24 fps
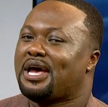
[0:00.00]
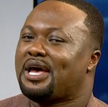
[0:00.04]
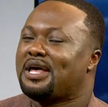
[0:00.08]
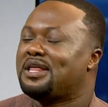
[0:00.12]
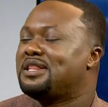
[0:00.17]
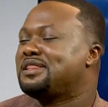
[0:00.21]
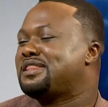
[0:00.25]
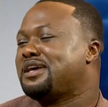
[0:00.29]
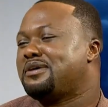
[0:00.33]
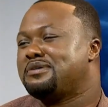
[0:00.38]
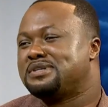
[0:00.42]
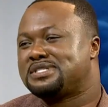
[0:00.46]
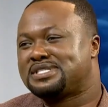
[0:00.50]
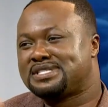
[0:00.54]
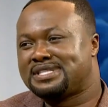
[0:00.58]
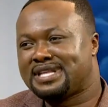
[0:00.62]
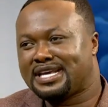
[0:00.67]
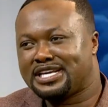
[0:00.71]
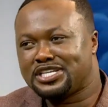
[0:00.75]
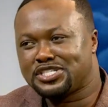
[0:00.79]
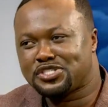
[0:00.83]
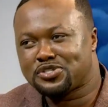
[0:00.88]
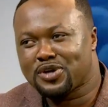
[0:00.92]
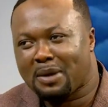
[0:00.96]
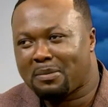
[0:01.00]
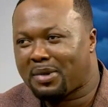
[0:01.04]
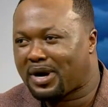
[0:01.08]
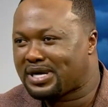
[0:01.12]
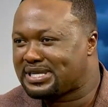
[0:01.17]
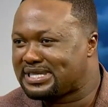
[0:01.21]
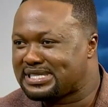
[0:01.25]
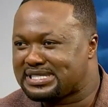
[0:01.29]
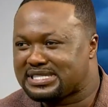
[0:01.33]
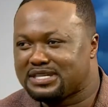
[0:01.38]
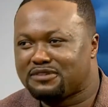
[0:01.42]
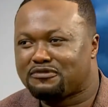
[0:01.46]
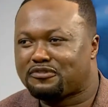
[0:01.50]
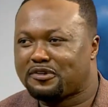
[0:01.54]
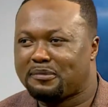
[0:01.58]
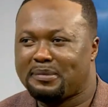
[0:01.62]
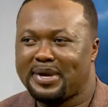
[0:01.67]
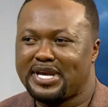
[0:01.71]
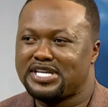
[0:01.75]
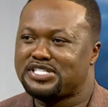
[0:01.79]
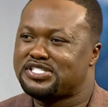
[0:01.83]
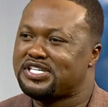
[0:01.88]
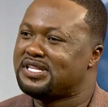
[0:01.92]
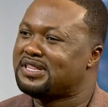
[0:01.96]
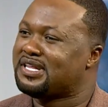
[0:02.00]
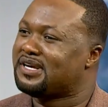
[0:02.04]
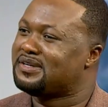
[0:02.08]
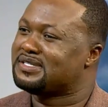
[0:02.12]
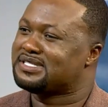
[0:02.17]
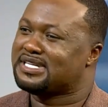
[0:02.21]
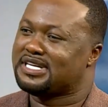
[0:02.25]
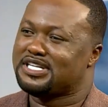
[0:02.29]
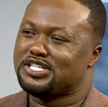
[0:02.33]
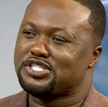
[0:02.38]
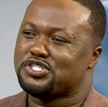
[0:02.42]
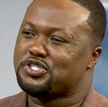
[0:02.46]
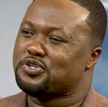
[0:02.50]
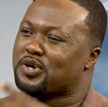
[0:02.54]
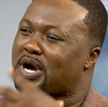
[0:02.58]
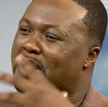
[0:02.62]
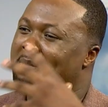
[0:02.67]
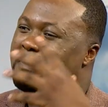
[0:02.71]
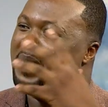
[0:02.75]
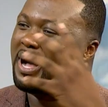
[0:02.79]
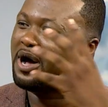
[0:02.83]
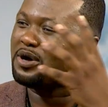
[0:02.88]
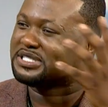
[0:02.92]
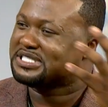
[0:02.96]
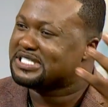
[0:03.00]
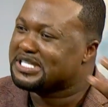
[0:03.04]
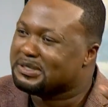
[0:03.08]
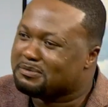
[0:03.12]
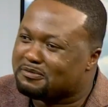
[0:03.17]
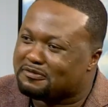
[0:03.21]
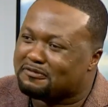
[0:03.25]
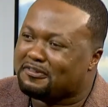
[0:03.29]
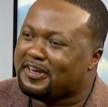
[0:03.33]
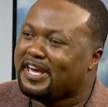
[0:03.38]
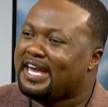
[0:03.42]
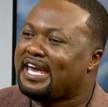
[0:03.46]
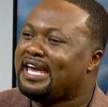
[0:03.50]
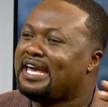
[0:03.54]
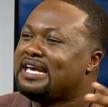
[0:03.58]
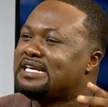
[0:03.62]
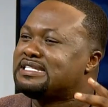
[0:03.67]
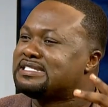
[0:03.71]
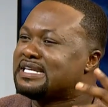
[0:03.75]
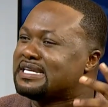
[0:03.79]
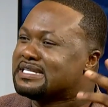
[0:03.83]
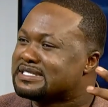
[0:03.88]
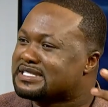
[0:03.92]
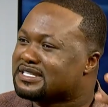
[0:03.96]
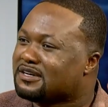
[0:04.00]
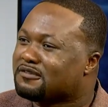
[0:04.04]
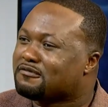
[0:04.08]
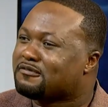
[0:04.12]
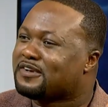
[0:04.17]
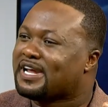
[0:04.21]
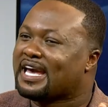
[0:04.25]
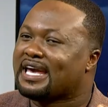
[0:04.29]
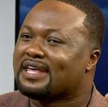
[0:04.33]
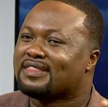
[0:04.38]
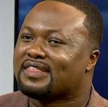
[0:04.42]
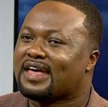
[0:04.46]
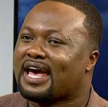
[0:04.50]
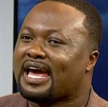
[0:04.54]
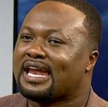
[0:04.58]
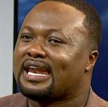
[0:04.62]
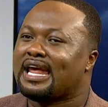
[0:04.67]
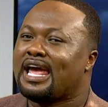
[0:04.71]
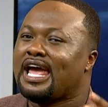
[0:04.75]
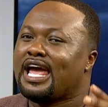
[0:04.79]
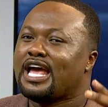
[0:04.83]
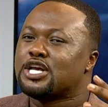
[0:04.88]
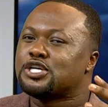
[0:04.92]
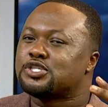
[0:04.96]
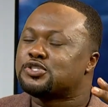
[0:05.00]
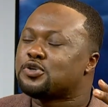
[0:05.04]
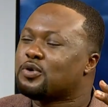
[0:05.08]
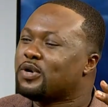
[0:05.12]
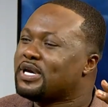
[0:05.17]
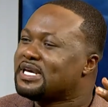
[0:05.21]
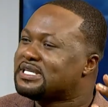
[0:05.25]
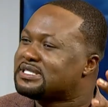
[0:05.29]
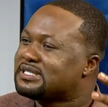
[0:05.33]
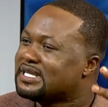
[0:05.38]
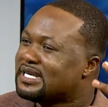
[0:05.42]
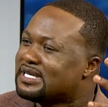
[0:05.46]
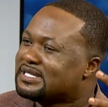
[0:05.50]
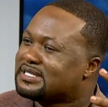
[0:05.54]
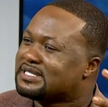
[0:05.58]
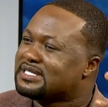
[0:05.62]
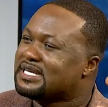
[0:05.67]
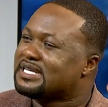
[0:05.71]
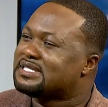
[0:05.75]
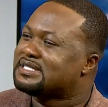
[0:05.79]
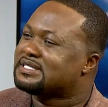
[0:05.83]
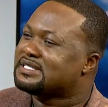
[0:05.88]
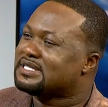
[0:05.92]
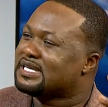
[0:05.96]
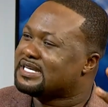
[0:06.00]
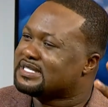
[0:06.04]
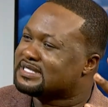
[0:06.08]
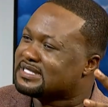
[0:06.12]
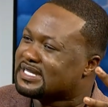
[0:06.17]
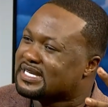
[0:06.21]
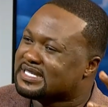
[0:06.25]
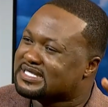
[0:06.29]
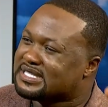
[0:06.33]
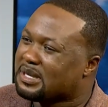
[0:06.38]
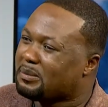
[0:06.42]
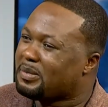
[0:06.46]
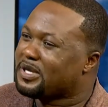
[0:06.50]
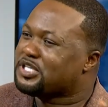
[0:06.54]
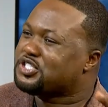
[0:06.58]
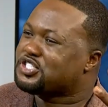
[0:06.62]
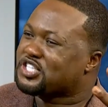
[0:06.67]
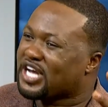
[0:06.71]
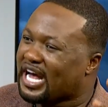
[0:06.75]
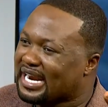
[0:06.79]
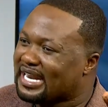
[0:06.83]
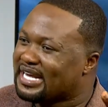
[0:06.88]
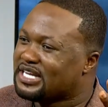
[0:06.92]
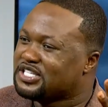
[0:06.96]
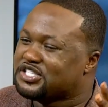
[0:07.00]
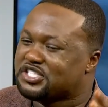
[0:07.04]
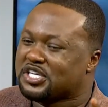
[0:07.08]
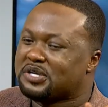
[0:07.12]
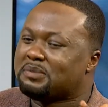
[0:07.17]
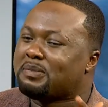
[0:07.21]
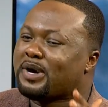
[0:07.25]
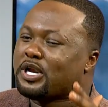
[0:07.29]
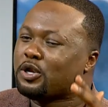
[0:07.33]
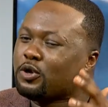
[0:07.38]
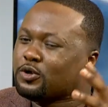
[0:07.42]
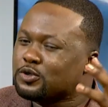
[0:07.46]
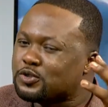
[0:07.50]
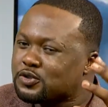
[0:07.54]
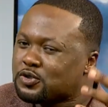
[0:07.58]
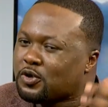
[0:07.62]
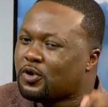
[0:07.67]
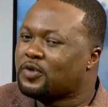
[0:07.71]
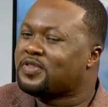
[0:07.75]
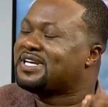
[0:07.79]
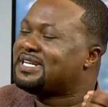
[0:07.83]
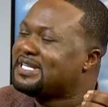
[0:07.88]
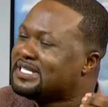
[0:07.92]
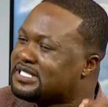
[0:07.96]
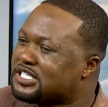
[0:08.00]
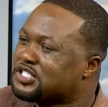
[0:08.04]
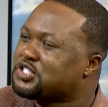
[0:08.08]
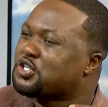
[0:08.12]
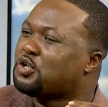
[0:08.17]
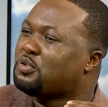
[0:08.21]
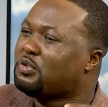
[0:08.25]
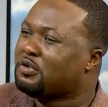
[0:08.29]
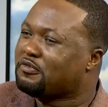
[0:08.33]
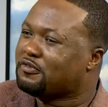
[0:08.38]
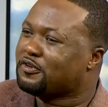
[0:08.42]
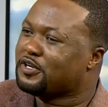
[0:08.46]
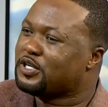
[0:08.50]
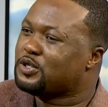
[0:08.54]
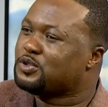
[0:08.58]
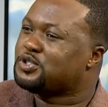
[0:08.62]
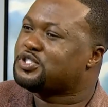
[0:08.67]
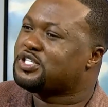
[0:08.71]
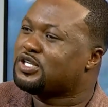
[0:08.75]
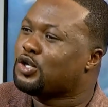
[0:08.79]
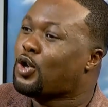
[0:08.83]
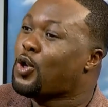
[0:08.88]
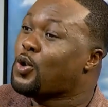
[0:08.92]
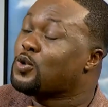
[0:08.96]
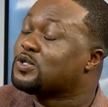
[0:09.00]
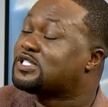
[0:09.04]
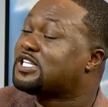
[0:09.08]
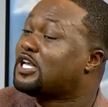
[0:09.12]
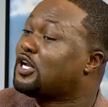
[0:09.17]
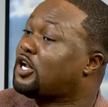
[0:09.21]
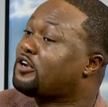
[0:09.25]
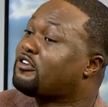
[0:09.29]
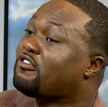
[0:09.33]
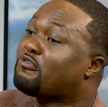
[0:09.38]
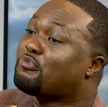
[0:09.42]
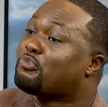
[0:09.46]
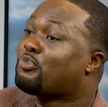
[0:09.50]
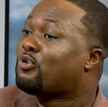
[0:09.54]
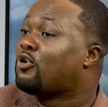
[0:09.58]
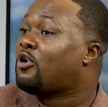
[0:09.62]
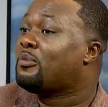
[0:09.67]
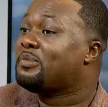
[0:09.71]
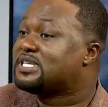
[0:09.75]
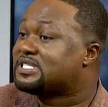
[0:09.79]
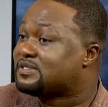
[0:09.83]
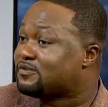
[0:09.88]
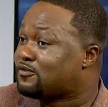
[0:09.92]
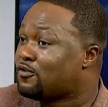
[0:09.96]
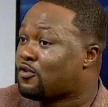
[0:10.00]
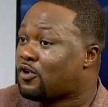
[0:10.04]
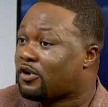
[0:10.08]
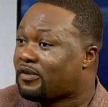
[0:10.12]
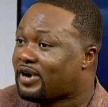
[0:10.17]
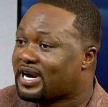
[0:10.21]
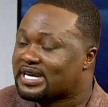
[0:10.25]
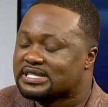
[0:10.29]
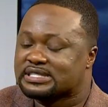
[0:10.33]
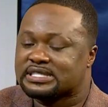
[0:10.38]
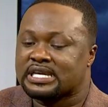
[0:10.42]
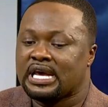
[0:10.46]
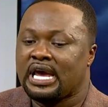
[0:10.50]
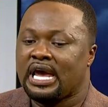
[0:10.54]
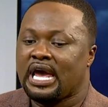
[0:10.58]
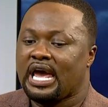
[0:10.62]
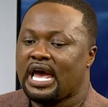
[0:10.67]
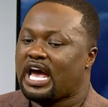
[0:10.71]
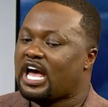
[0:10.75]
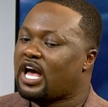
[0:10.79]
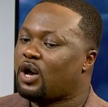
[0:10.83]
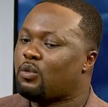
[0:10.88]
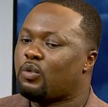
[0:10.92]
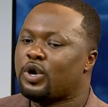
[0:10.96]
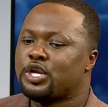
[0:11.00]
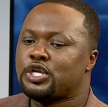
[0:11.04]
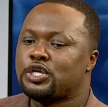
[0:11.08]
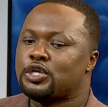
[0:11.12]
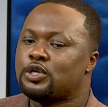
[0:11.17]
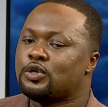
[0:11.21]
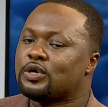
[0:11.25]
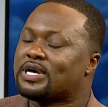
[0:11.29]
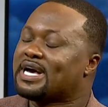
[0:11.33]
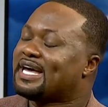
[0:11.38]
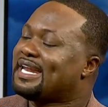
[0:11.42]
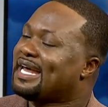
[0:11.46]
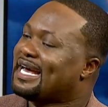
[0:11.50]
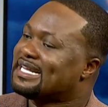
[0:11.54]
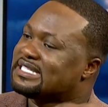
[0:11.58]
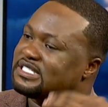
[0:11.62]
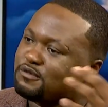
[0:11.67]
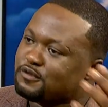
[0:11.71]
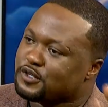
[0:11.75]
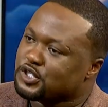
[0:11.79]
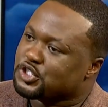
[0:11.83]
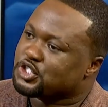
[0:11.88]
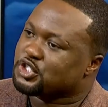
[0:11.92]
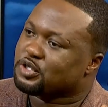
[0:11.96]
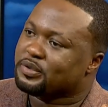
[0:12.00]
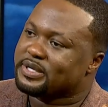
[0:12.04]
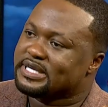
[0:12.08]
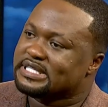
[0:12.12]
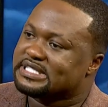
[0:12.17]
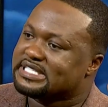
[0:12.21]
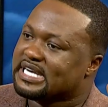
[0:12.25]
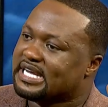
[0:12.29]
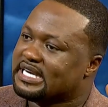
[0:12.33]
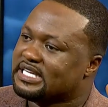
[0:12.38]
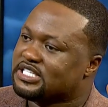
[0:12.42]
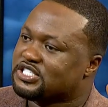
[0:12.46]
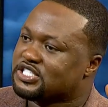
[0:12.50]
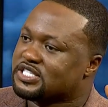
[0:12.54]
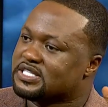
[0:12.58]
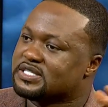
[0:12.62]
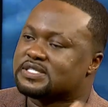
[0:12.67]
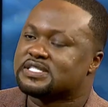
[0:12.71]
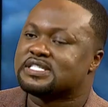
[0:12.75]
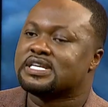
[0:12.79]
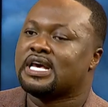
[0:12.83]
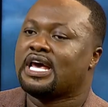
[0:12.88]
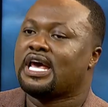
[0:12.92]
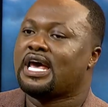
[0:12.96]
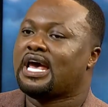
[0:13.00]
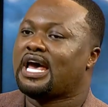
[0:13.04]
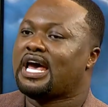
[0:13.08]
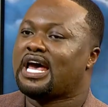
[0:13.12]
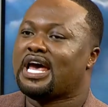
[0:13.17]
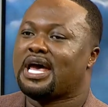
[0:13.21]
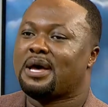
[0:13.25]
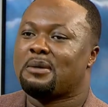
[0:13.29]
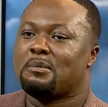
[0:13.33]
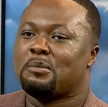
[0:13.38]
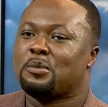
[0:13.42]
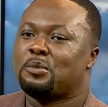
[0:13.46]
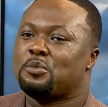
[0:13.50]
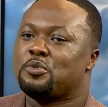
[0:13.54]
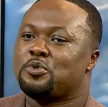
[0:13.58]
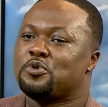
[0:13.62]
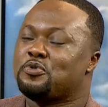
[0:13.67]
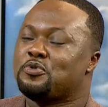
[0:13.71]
there is the issue about disinformation. There is an issue about deep fakes and stuff like that. So it's a bit challenging. But also the digital revolution holds a lot of promise for us. When you look at artificial intelligence, you